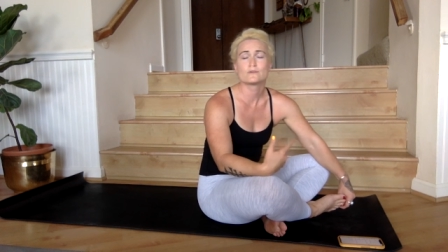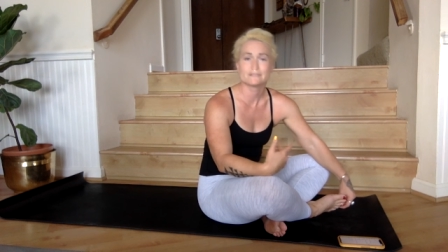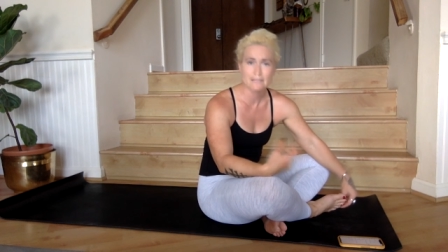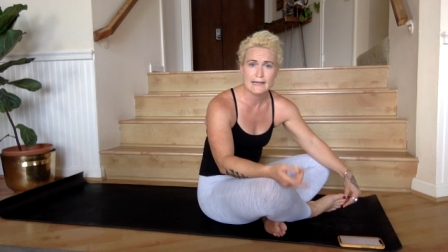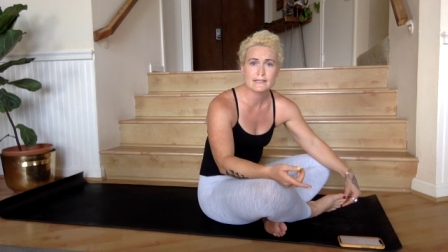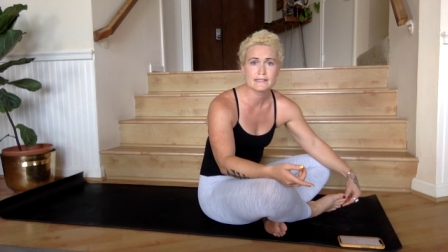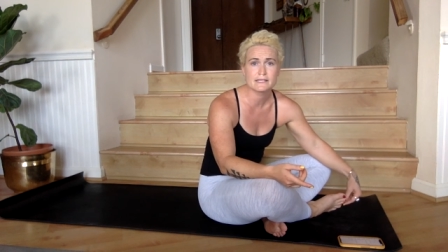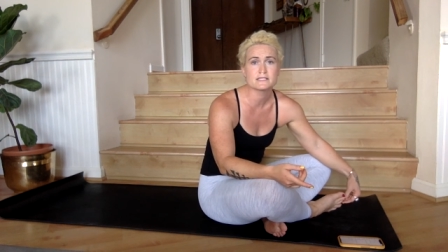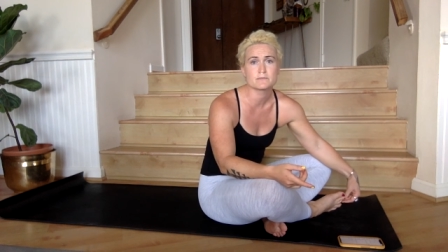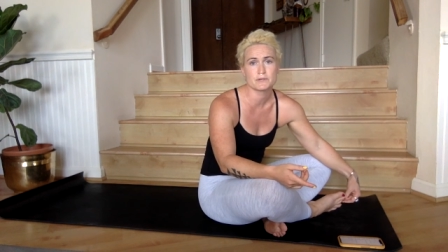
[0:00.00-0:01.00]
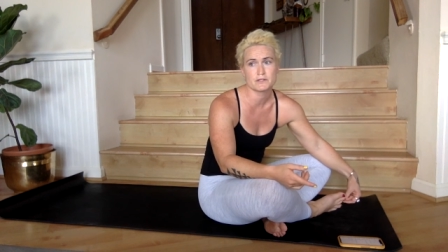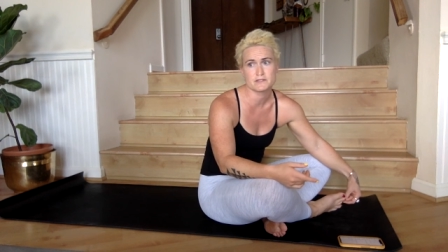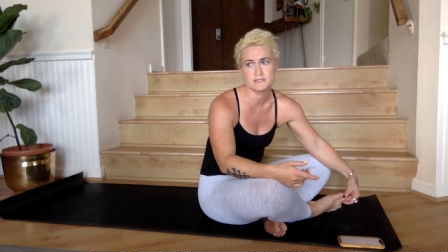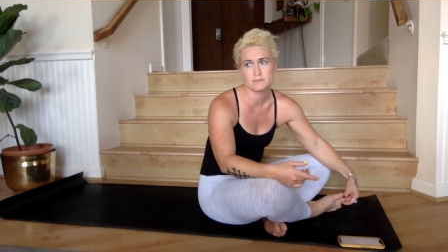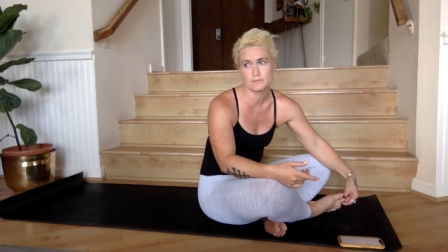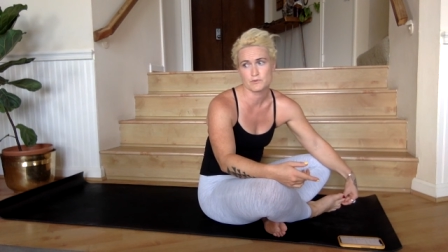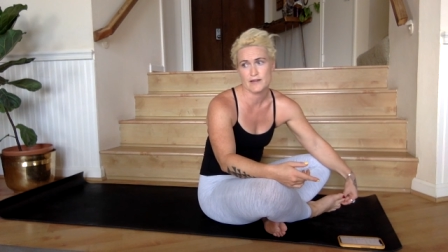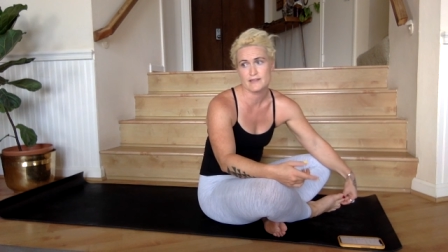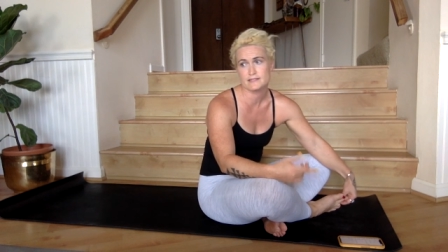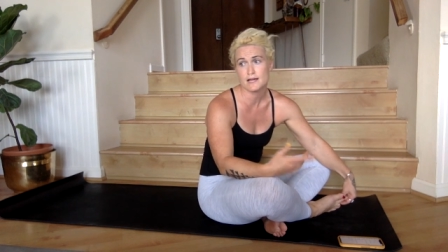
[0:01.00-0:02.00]
You will likely need to build in
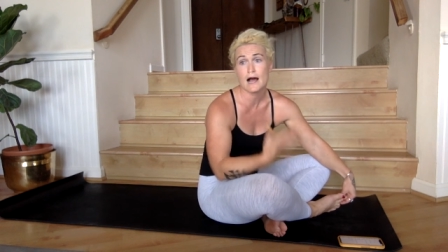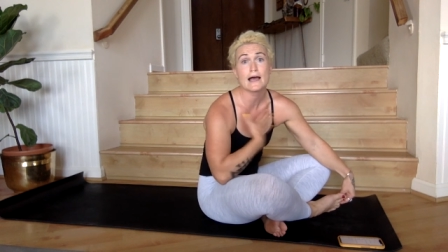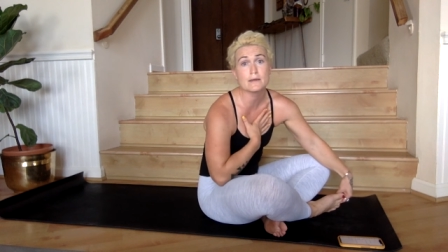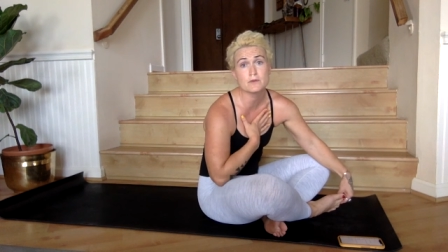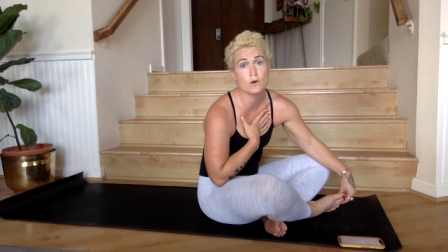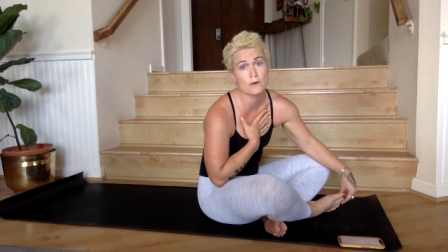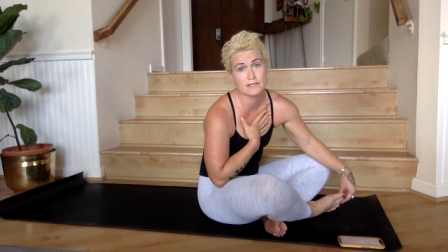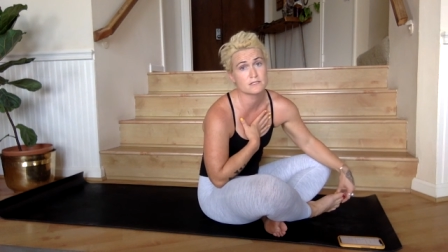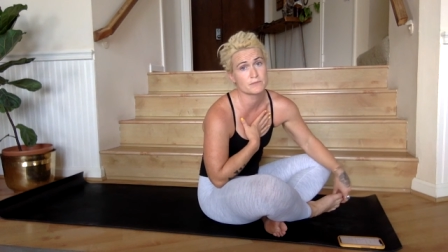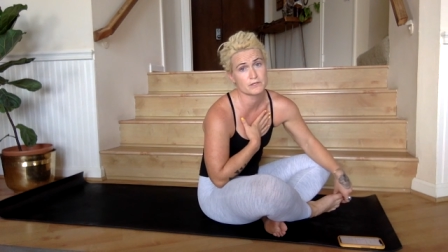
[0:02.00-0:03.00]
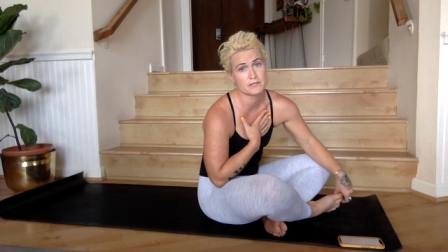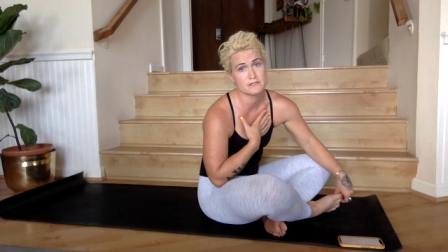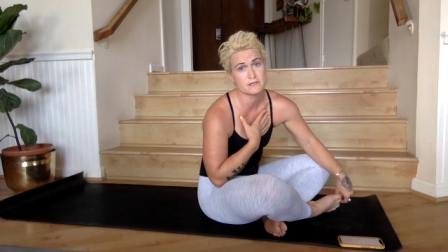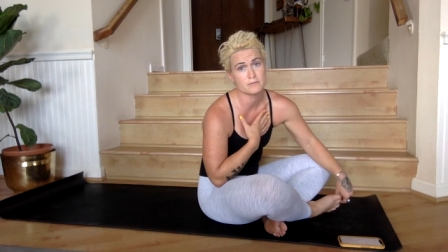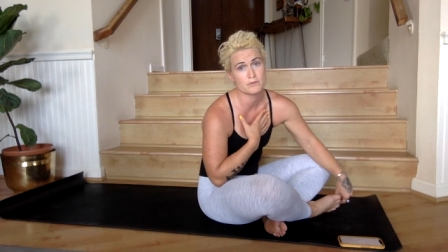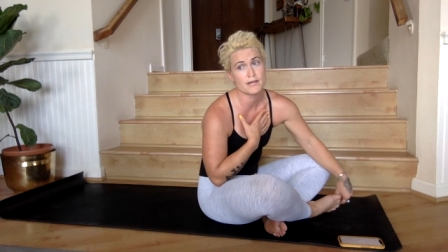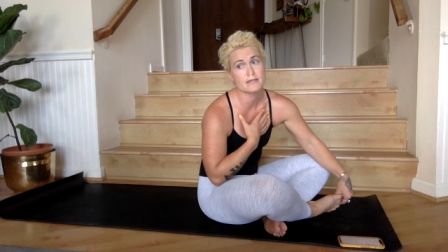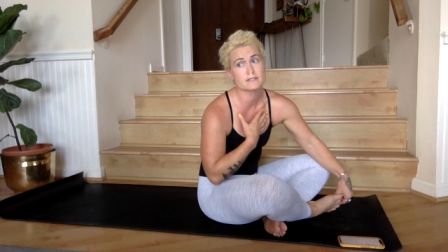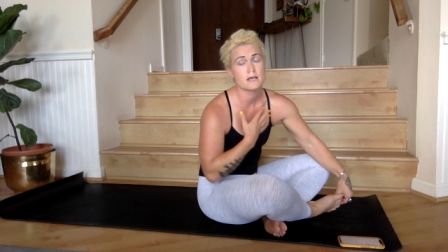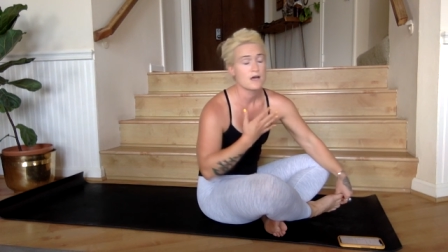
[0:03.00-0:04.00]
some breaks. I'm going to build in
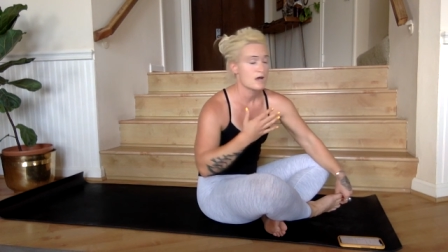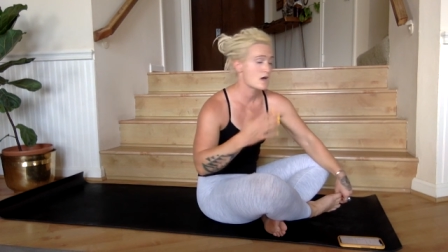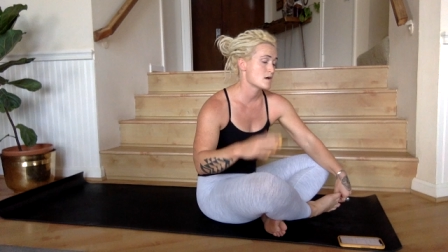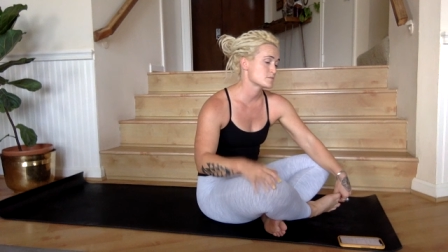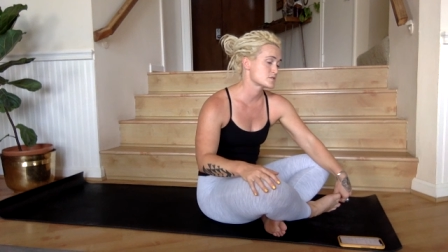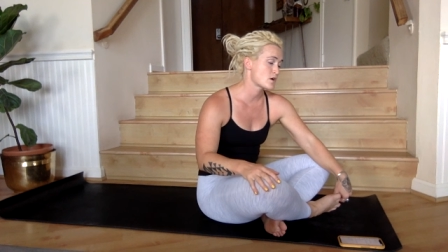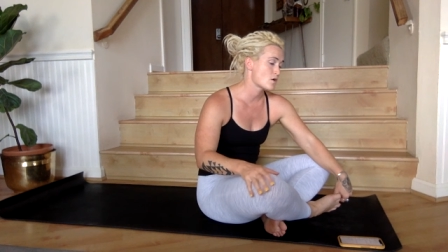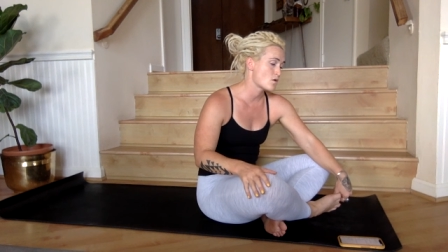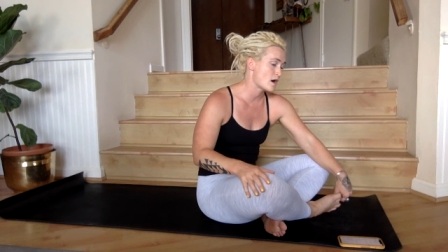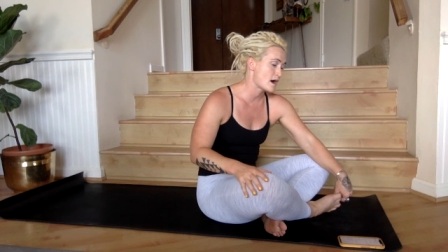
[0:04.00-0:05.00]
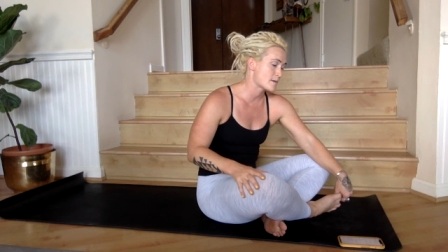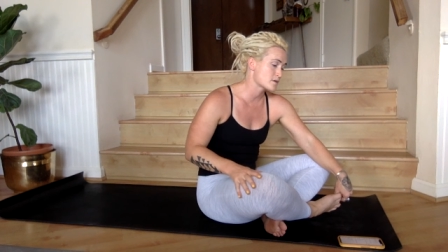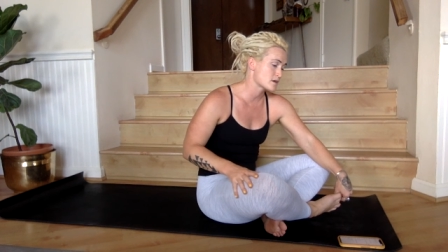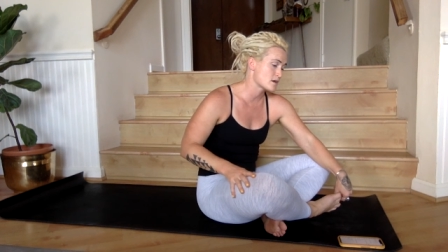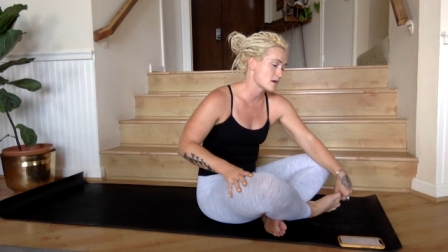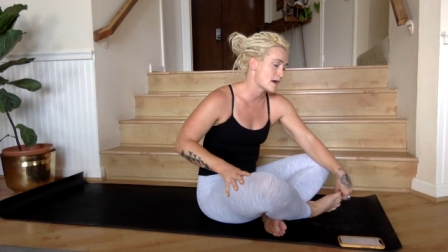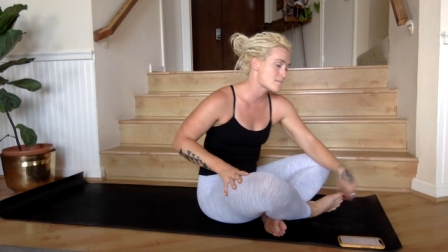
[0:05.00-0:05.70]
some breaks. So I